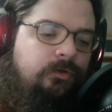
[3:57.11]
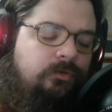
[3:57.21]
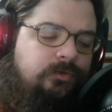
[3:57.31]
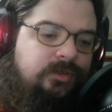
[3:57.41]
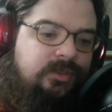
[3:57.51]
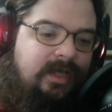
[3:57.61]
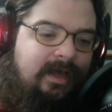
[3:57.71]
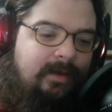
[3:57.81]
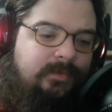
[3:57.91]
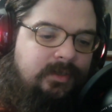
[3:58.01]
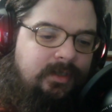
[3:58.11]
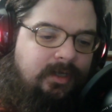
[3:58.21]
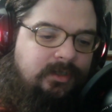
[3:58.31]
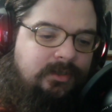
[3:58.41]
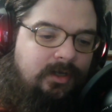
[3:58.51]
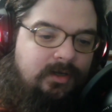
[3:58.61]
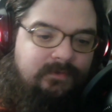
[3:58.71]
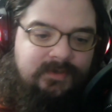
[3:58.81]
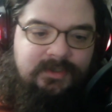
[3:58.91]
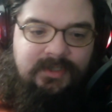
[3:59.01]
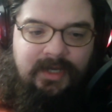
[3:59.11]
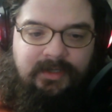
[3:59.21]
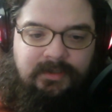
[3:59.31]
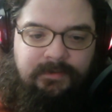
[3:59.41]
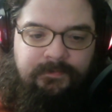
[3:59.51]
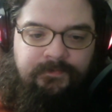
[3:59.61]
who stabbed like a dart of a snake.